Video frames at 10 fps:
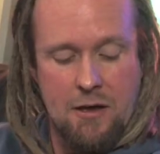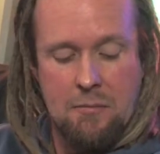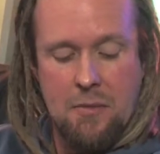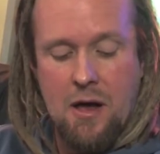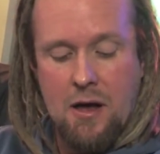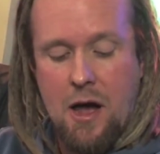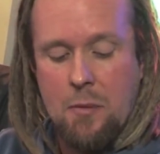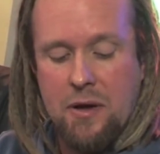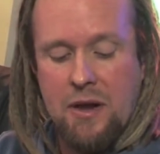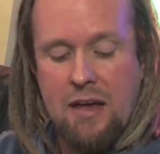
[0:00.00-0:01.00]
uh,
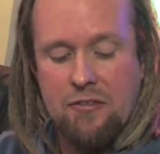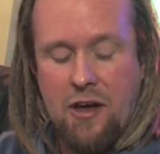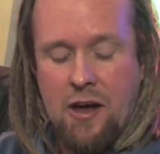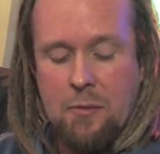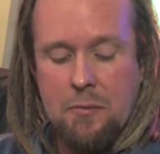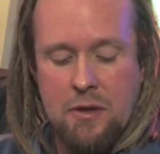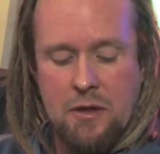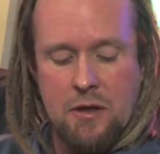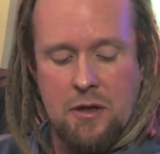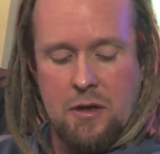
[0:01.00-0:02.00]
upper left arm,
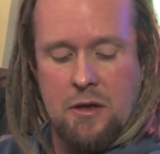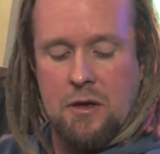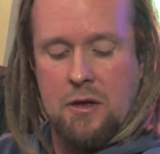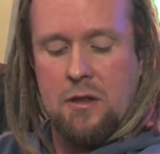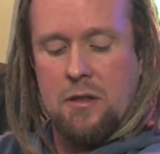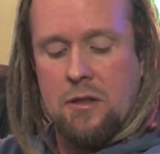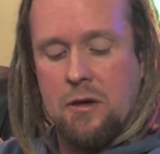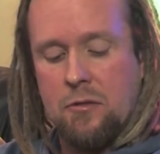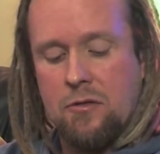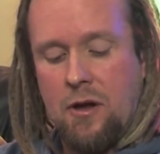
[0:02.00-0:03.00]

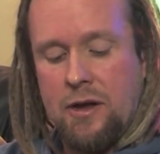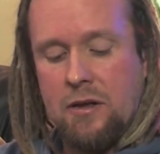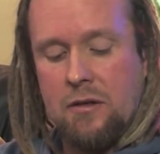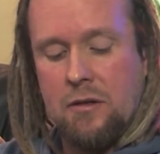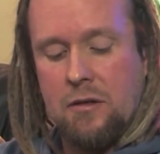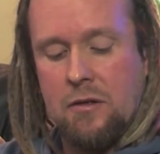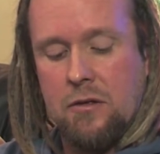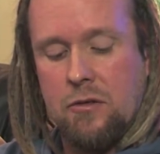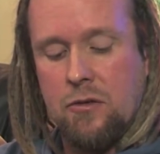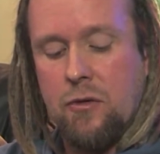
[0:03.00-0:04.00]
there was like
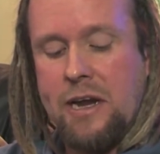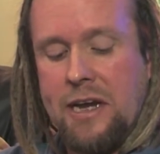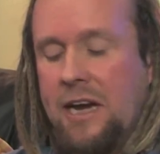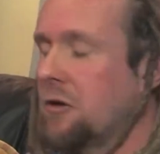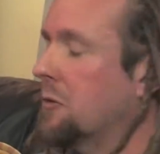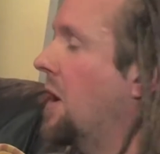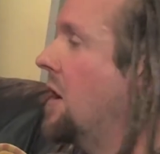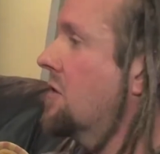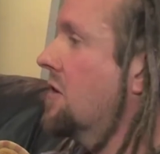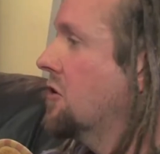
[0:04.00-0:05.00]
three needle
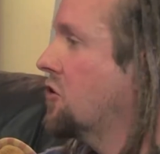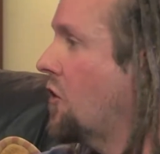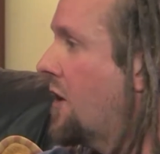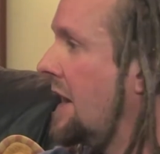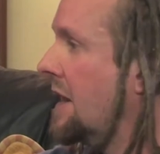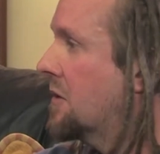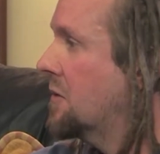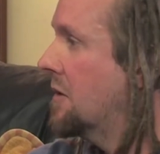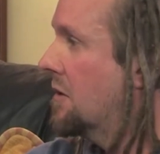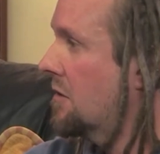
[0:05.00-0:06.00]
marks in a
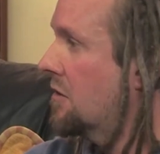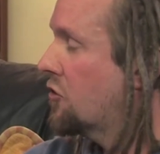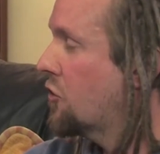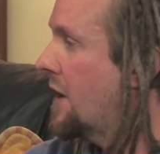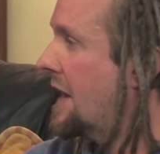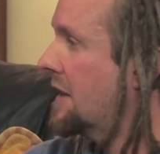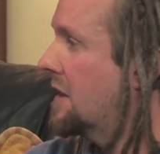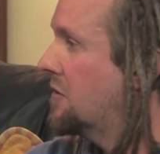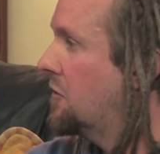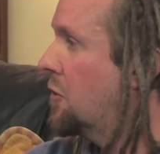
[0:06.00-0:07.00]
triangle, hmm,
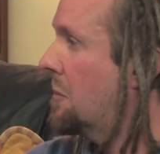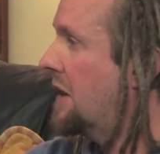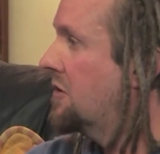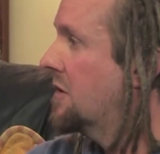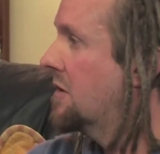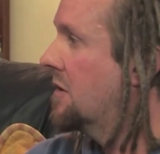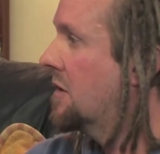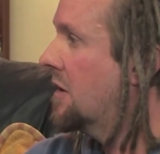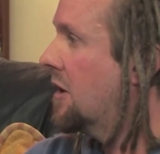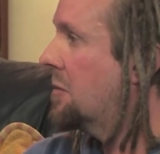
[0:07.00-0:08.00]
triangular mm, formation,
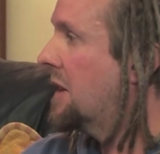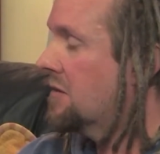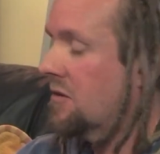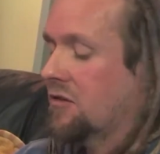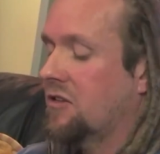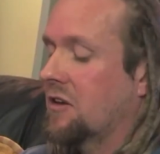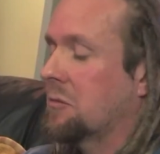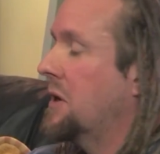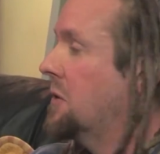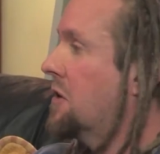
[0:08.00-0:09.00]
yeah. right. about
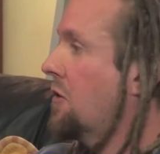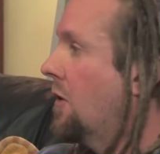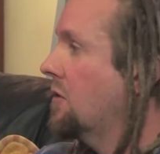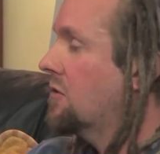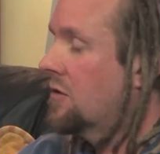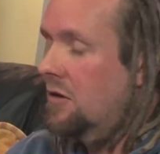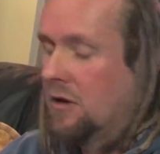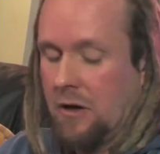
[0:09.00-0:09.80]
six mil across.